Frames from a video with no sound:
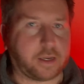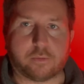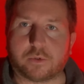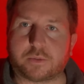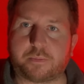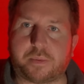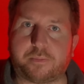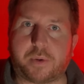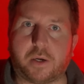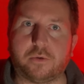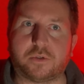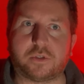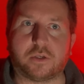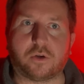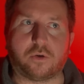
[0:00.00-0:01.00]
it was
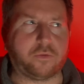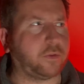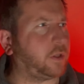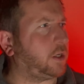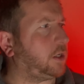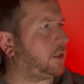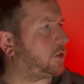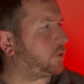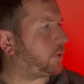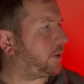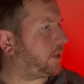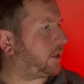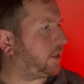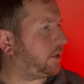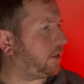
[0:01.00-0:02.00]
posted on the
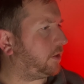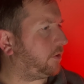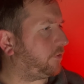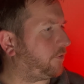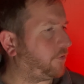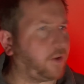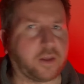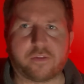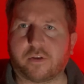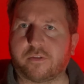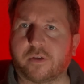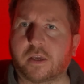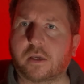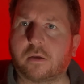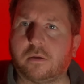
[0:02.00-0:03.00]
25th, I
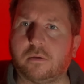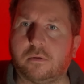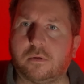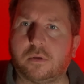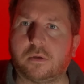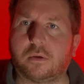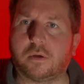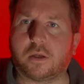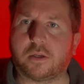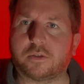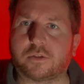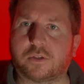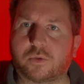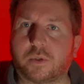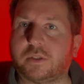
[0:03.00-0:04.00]
think, and it's
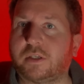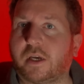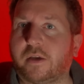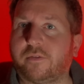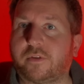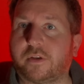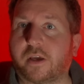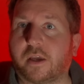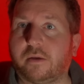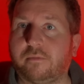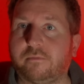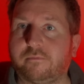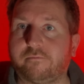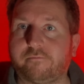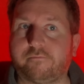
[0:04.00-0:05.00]
the 28th today.
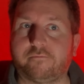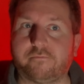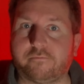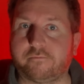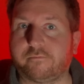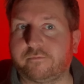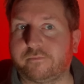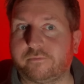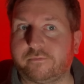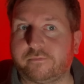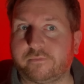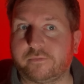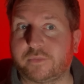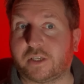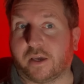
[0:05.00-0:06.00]

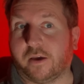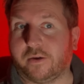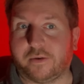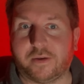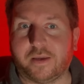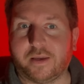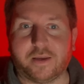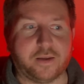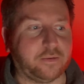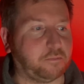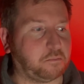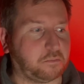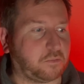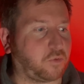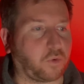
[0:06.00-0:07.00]
So
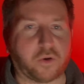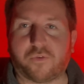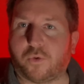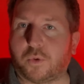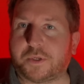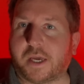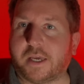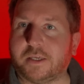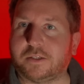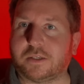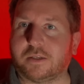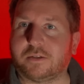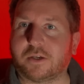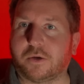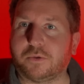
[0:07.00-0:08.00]
3 or 4 days
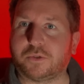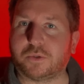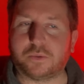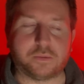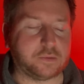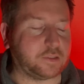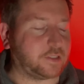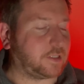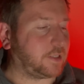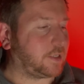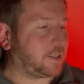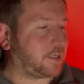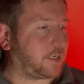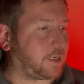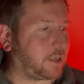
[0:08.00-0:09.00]
in total.
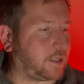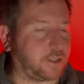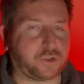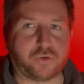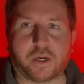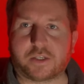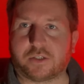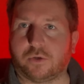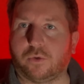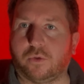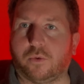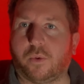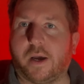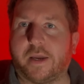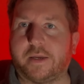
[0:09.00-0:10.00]
I tracked it all the
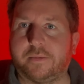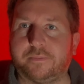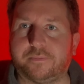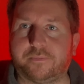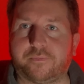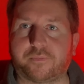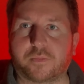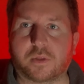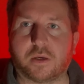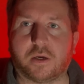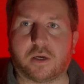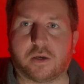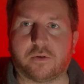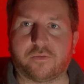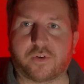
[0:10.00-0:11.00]
way
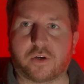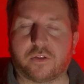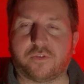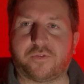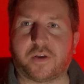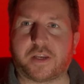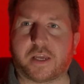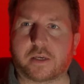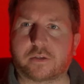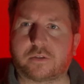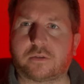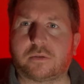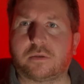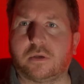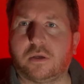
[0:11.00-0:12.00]
via the
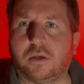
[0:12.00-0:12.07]
FedEx